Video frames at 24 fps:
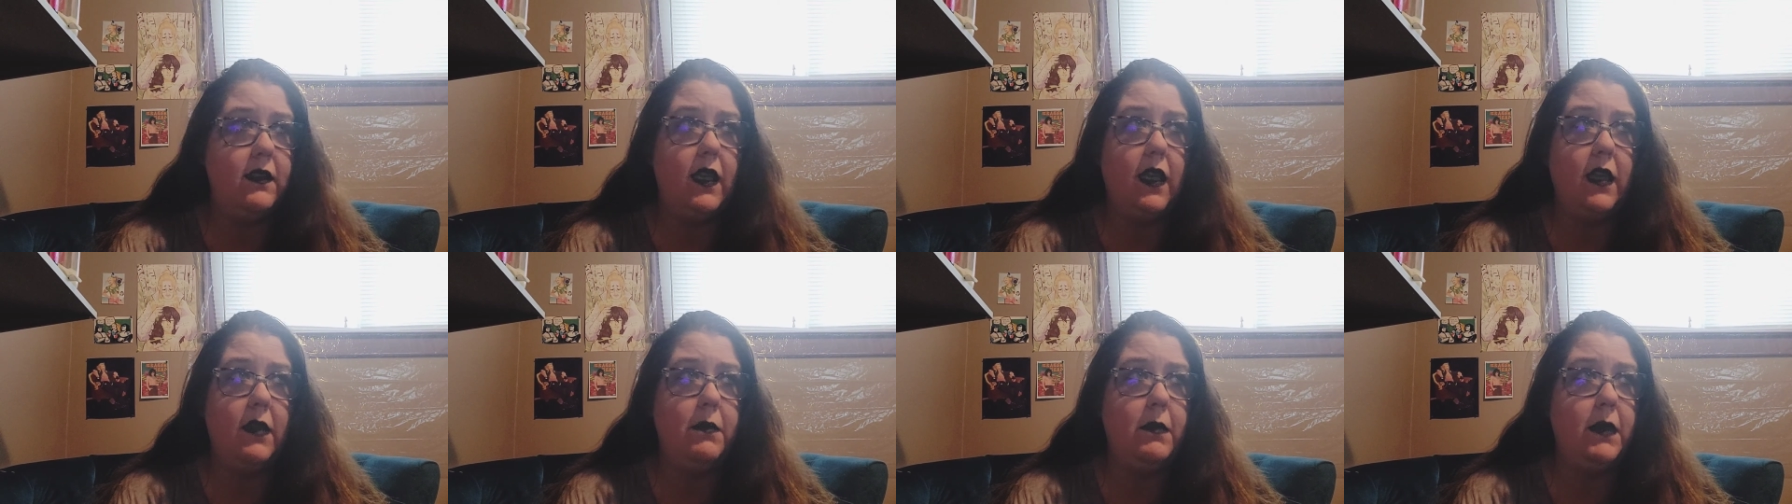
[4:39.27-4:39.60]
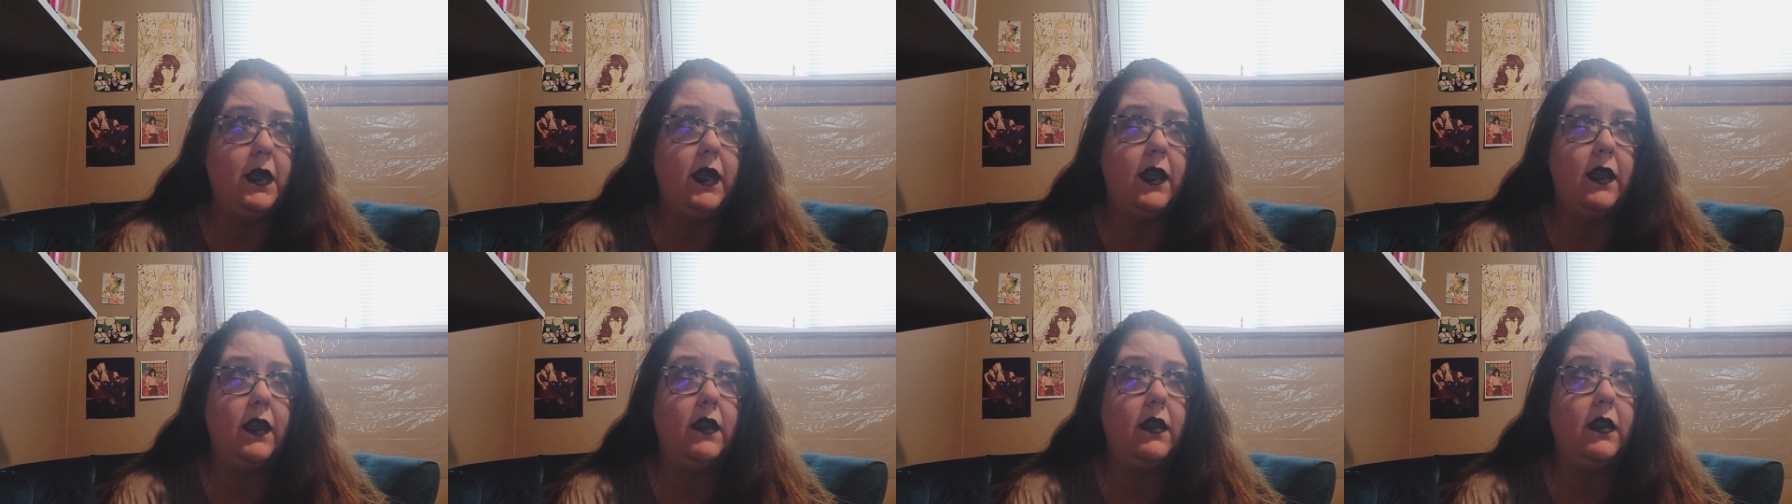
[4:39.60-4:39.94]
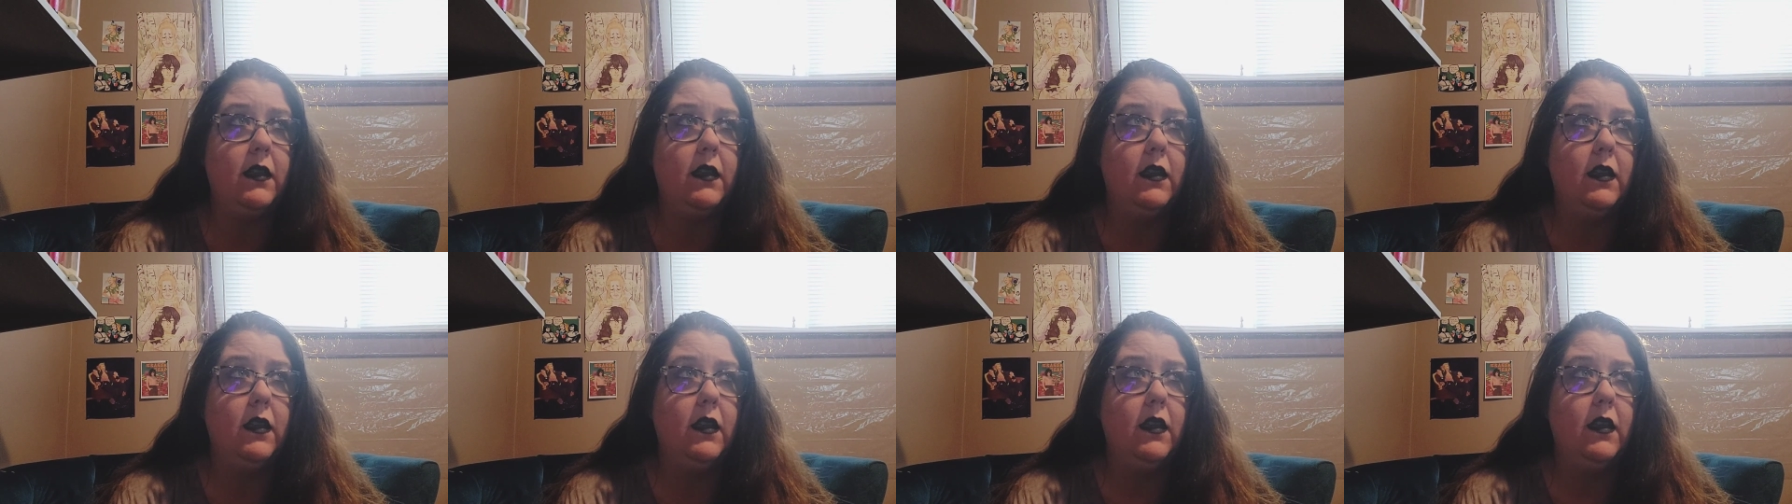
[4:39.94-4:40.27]
I mean,
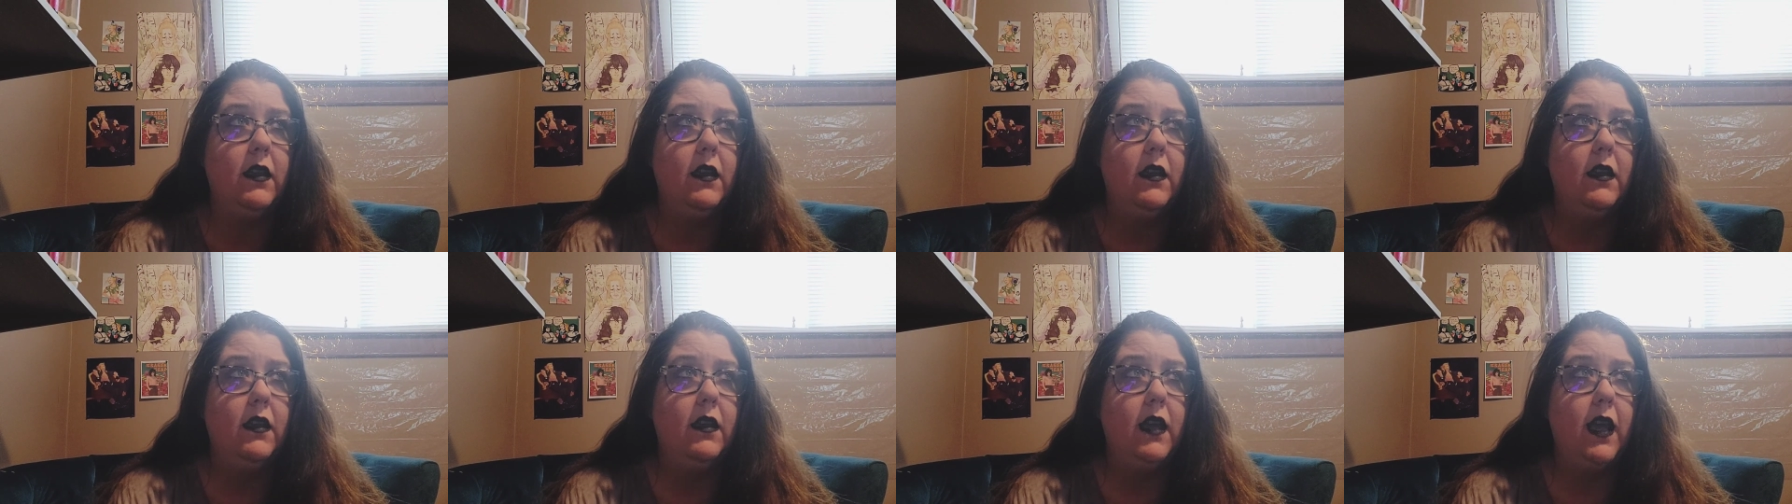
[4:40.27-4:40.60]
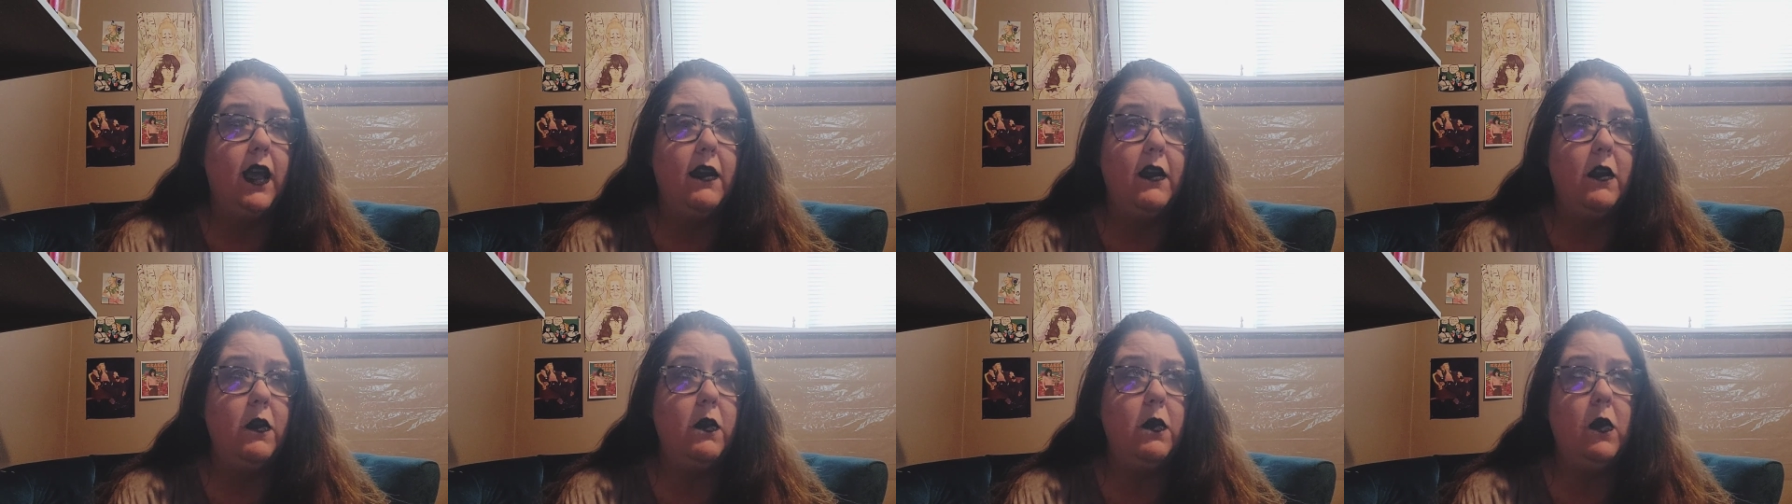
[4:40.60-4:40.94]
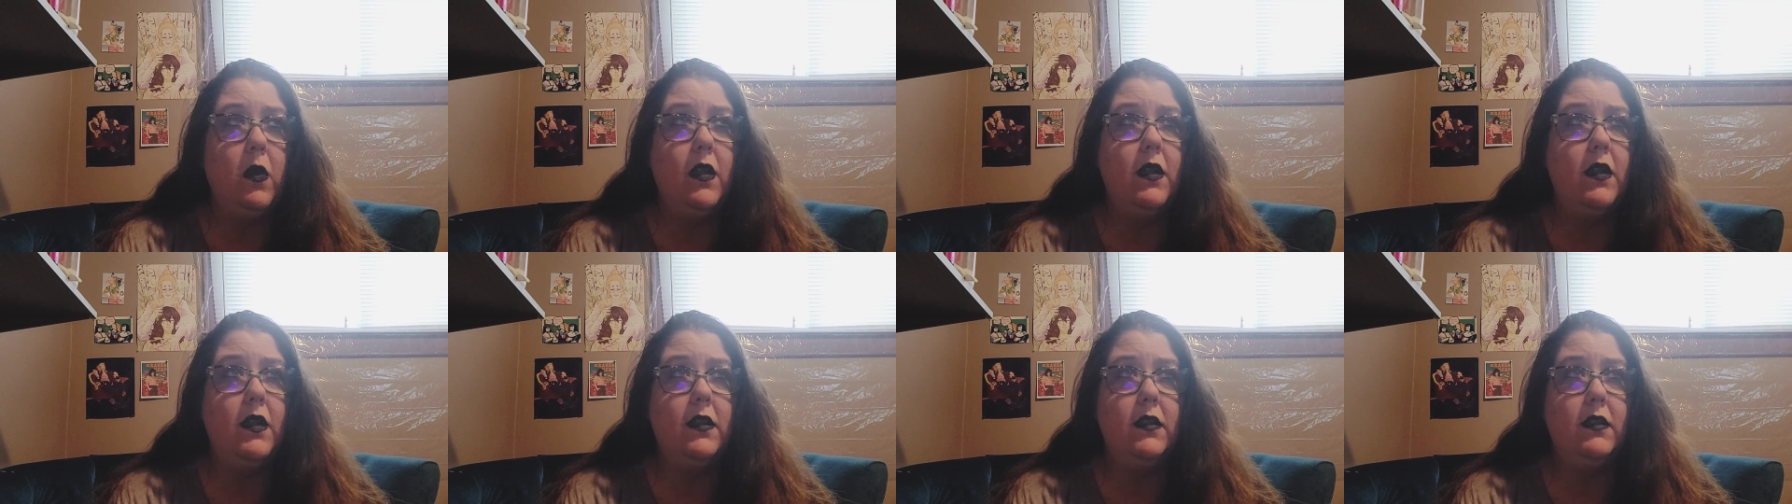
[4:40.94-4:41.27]
I don't
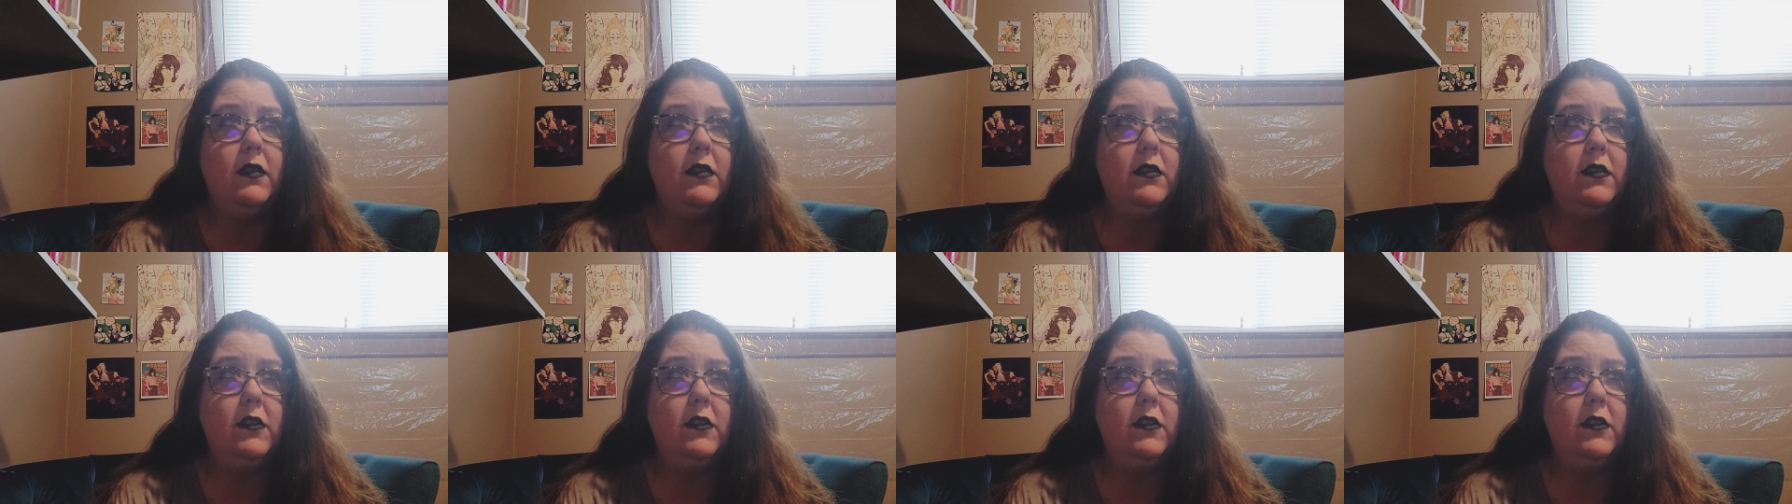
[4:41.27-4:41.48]
want to